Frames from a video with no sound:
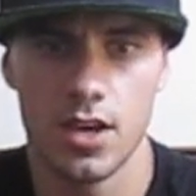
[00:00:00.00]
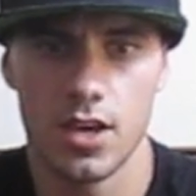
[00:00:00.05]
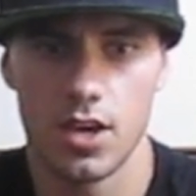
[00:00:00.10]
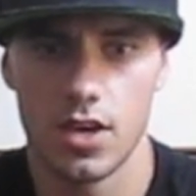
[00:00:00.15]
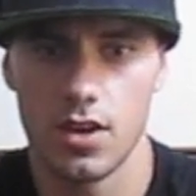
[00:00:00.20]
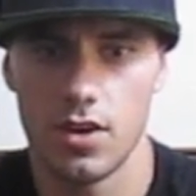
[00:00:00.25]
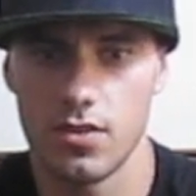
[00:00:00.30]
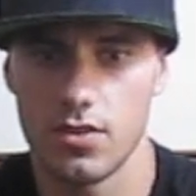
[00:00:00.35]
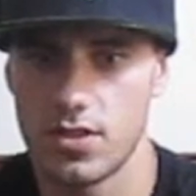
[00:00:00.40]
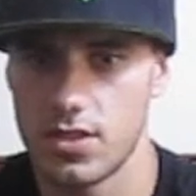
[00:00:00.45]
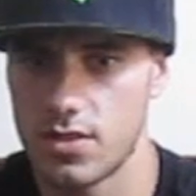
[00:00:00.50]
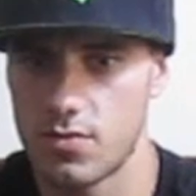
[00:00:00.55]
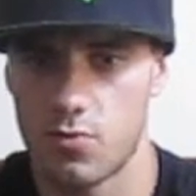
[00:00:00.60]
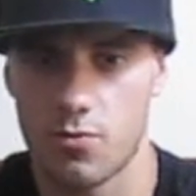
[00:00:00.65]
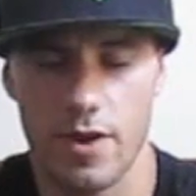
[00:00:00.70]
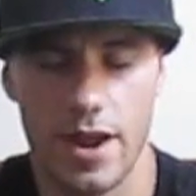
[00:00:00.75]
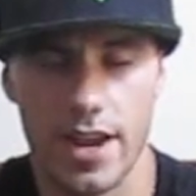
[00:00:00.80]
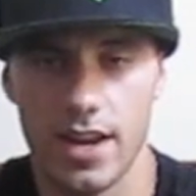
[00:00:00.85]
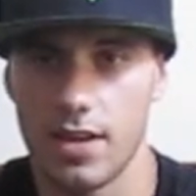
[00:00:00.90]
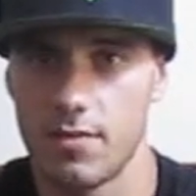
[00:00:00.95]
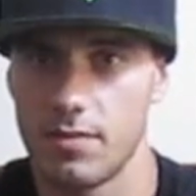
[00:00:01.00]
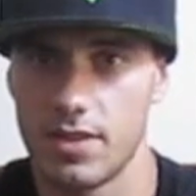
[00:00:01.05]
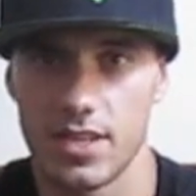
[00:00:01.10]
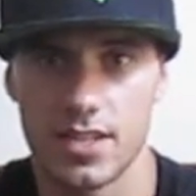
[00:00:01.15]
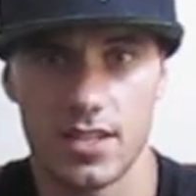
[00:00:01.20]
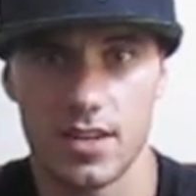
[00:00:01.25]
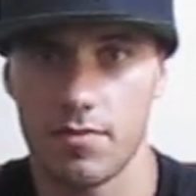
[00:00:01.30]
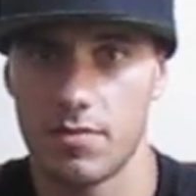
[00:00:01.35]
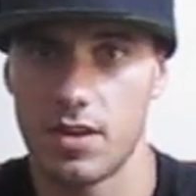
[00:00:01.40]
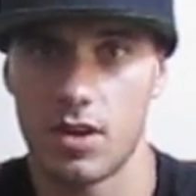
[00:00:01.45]
just randomly
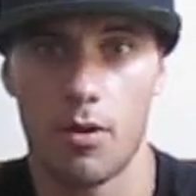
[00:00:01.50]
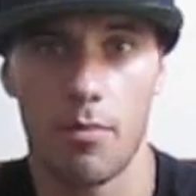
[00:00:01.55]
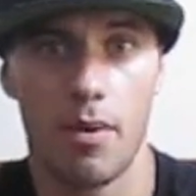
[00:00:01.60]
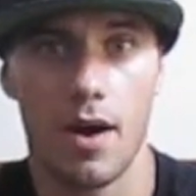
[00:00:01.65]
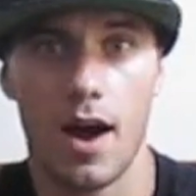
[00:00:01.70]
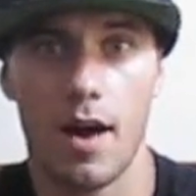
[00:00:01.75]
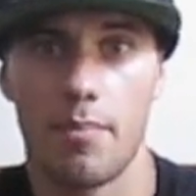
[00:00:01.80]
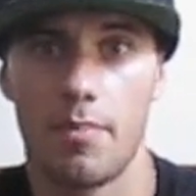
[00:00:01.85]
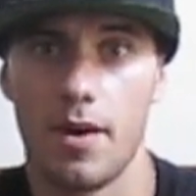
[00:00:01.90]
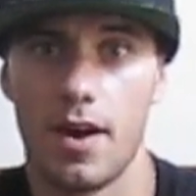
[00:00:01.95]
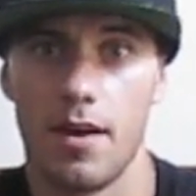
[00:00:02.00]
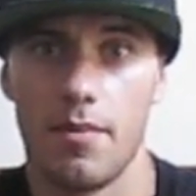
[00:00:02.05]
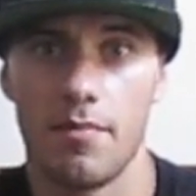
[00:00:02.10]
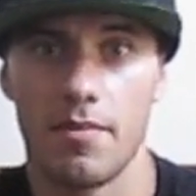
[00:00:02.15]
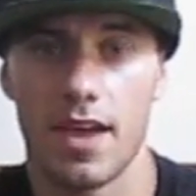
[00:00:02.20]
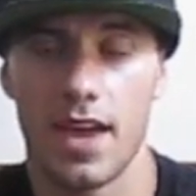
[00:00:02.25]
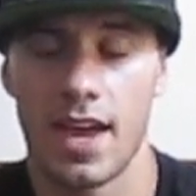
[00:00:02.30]
something will pop up,